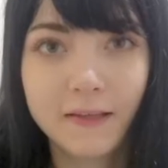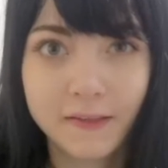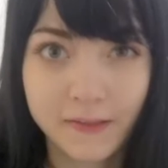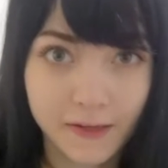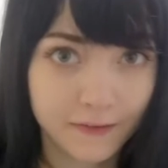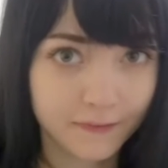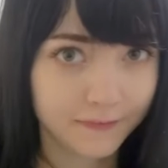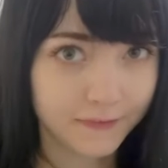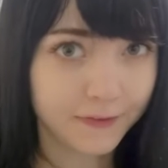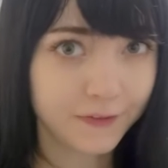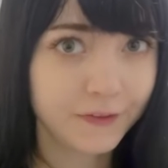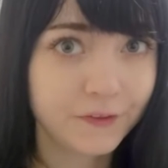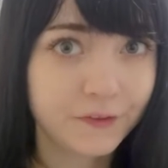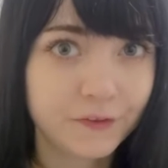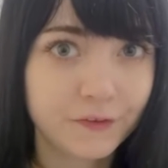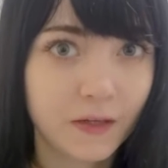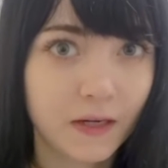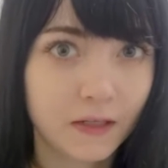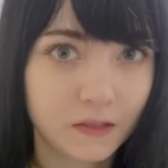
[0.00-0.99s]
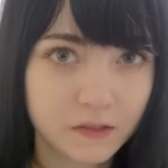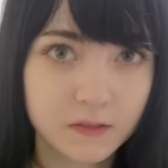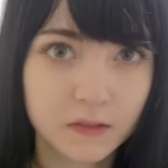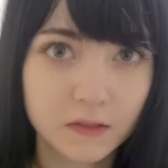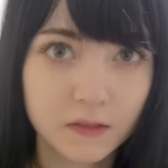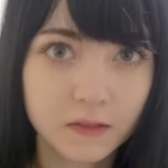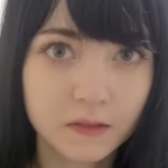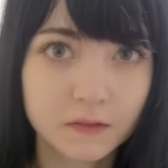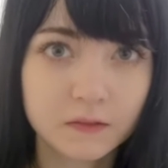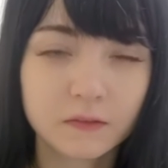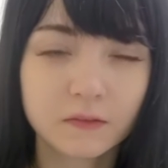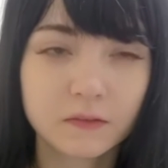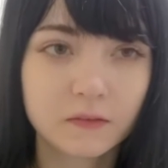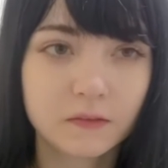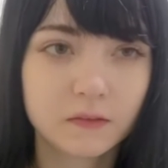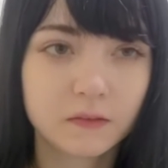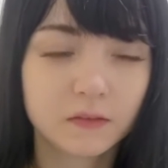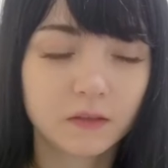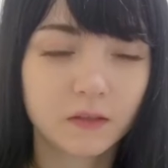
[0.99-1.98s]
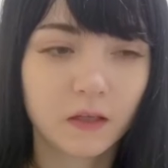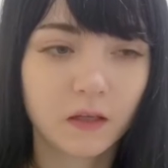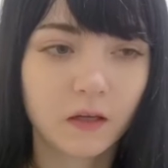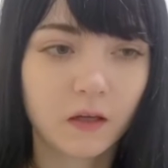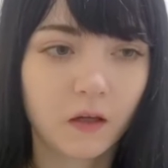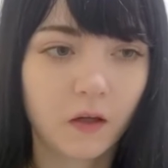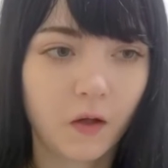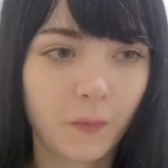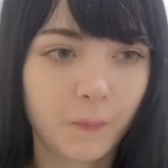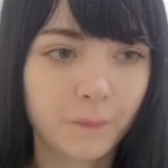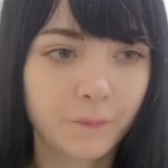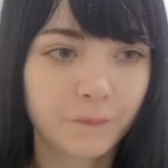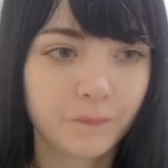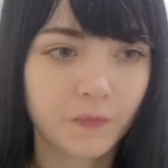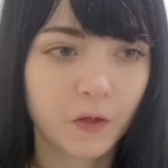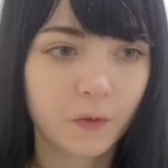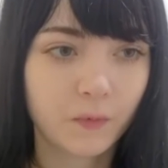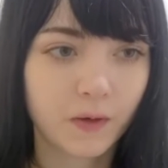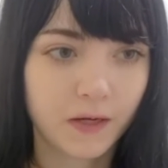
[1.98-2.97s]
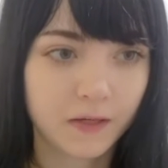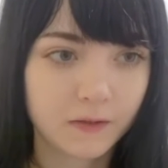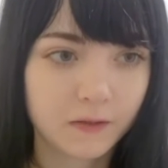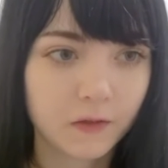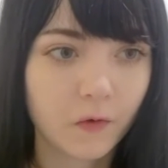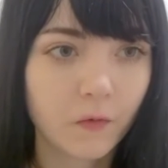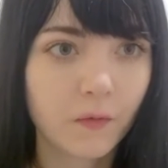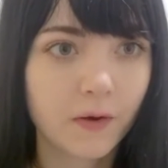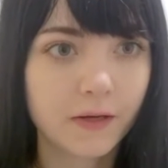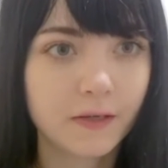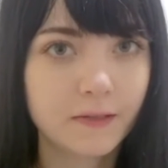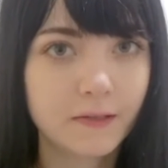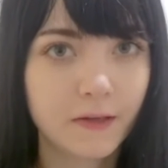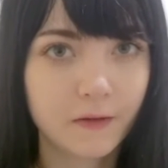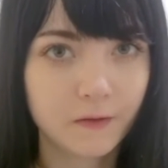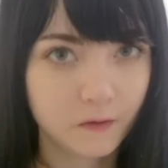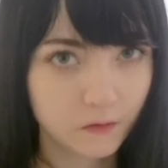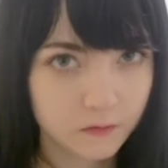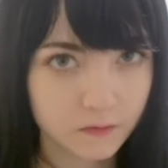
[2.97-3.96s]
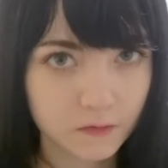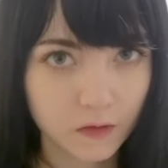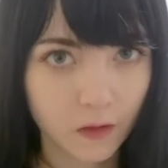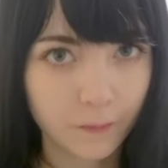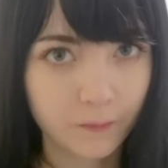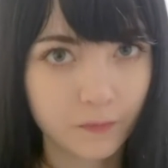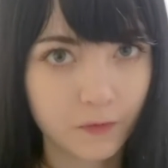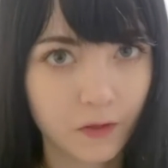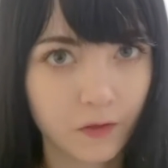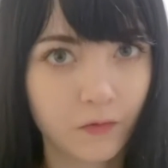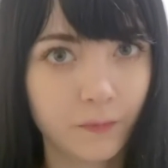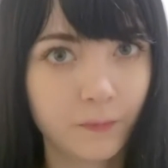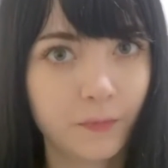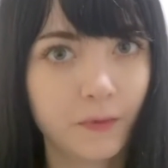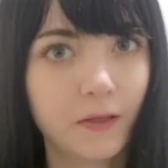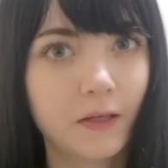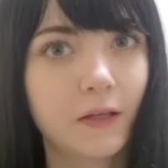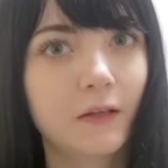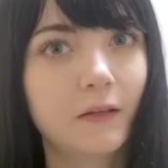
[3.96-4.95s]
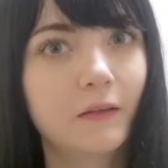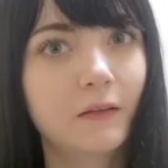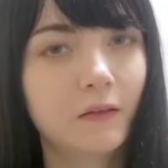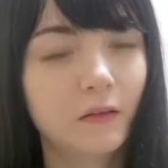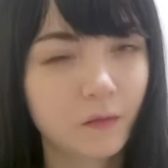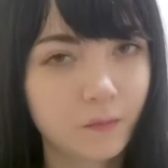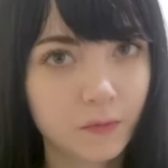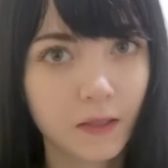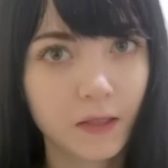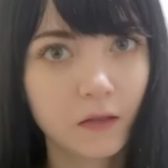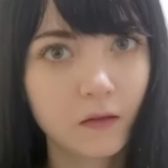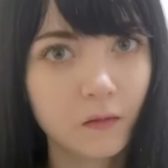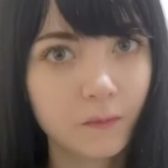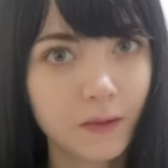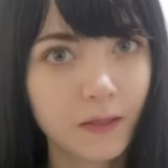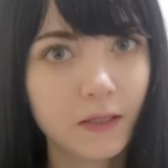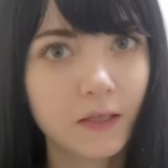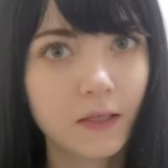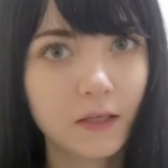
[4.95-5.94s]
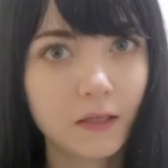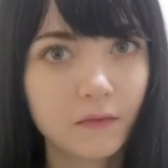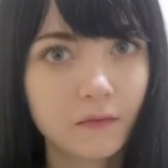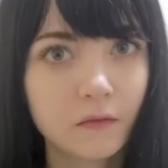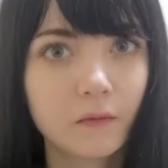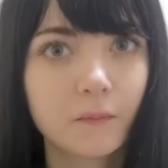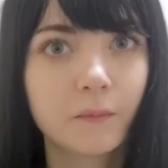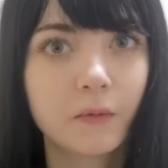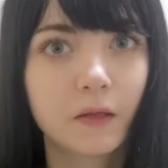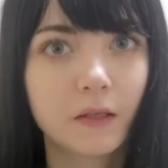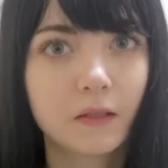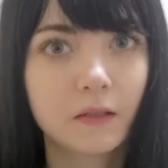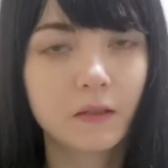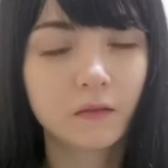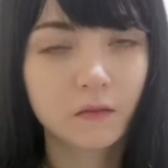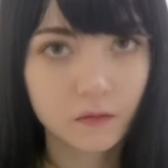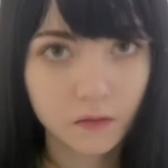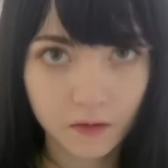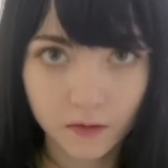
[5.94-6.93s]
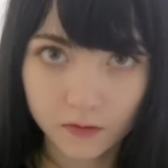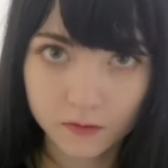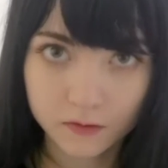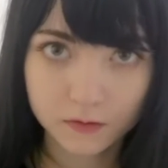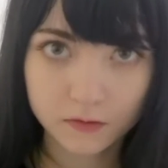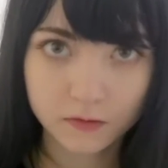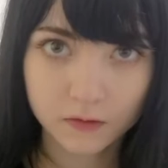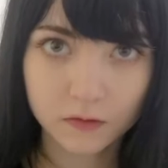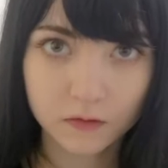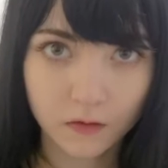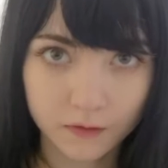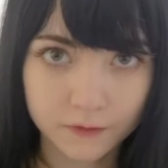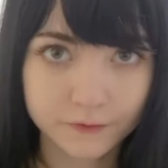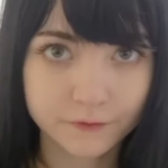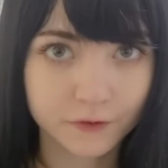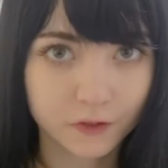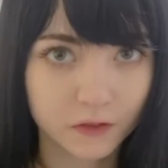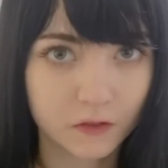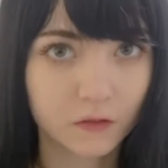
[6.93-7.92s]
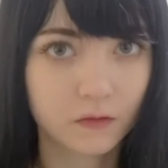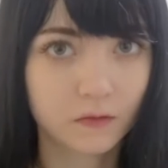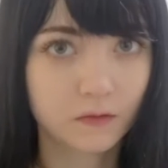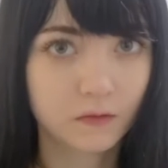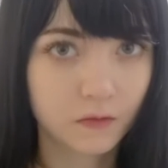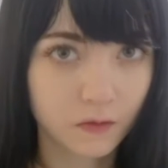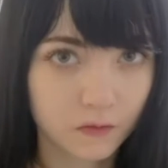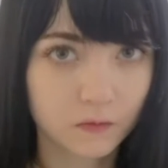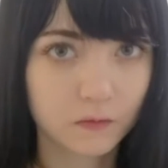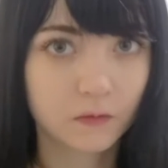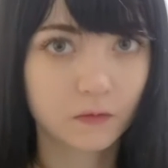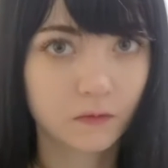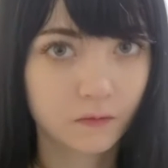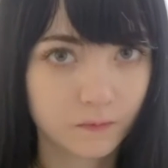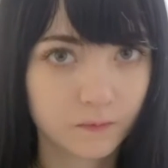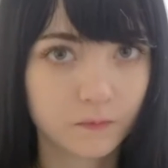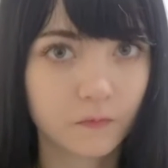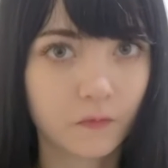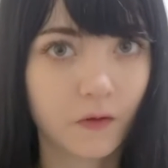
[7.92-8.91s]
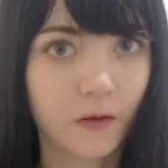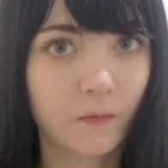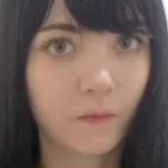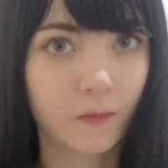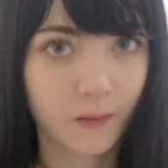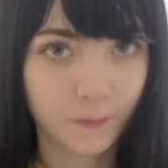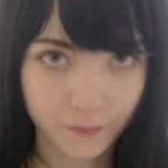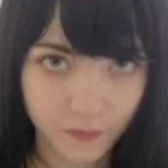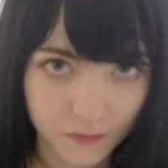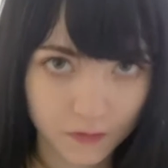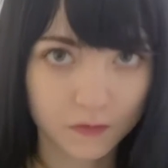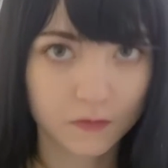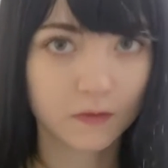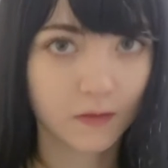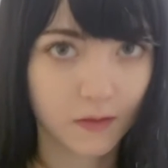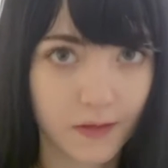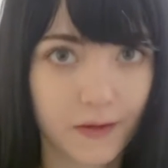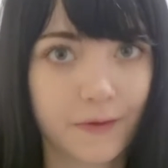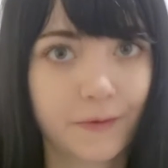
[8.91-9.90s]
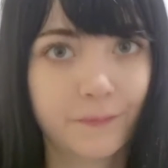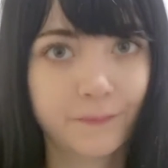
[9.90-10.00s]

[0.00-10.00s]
Yes, I do. Actually, just a while ago, I decided to stop therapy and stop taking medication, but it got a lot worse, so, well, I'm on it again.